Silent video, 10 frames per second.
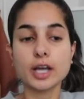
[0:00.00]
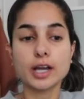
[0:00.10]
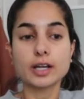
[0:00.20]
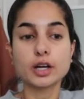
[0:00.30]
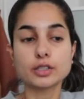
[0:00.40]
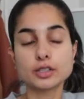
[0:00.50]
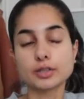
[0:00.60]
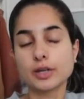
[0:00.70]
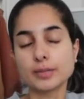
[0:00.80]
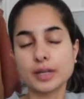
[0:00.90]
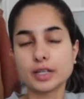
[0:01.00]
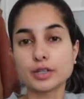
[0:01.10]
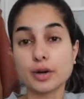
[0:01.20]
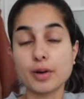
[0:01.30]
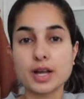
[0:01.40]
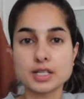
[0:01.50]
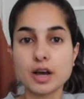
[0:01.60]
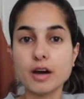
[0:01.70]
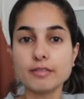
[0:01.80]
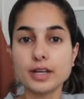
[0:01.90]
and also not make it grow as
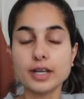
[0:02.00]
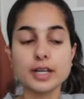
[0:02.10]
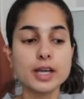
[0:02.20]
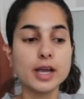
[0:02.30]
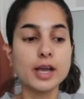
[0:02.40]
often.